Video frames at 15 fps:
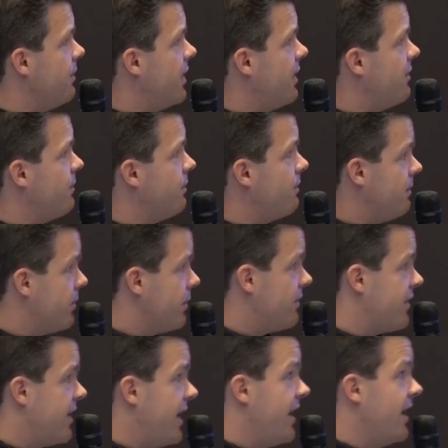as you could
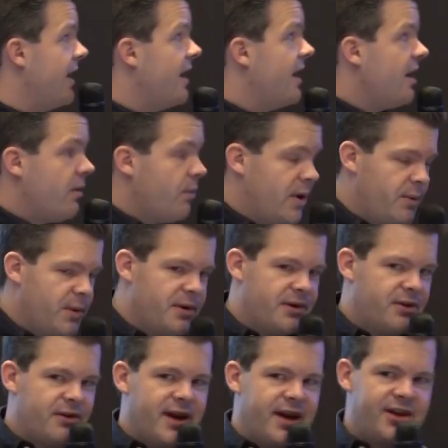say, where we
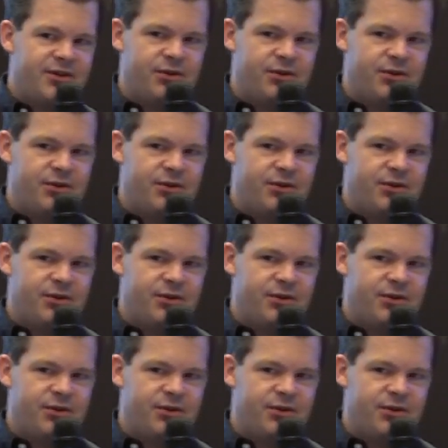would try